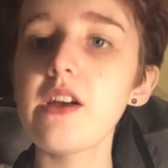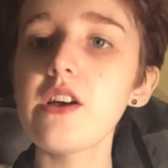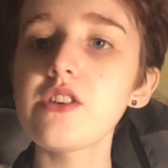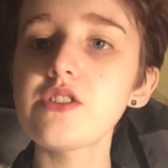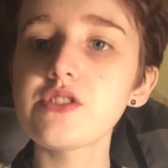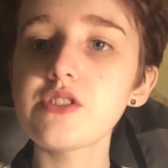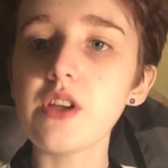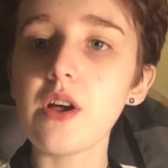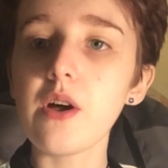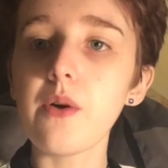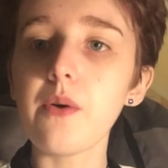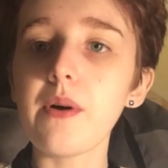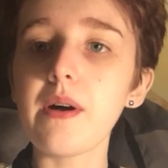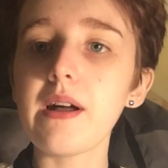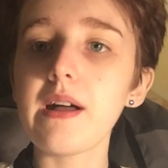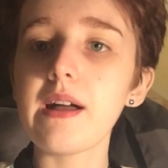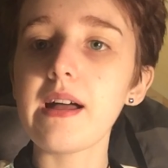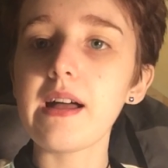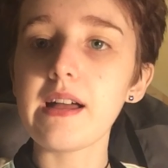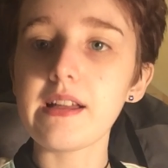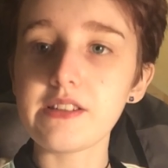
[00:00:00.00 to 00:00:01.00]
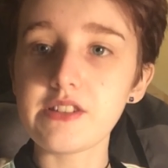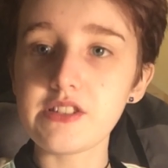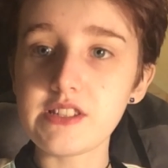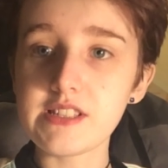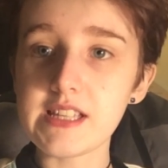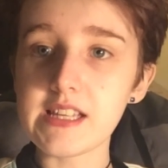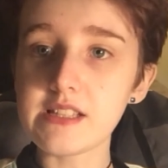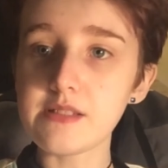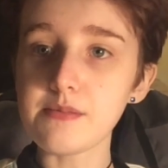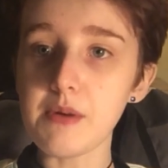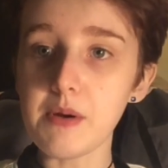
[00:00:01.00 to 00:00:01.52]
so I
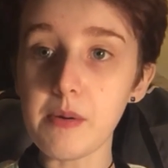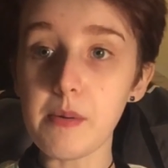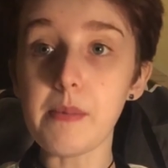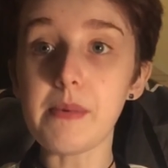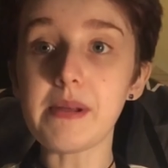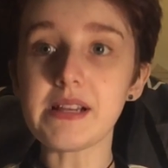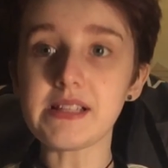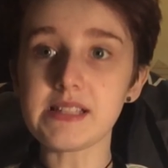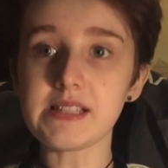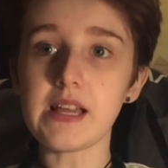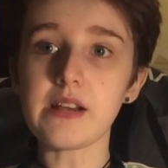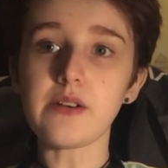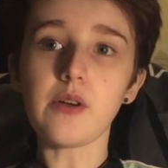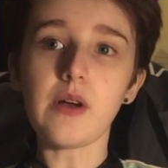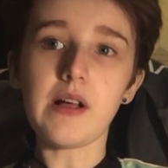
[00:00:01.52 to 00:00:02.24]
said to my mum and I said,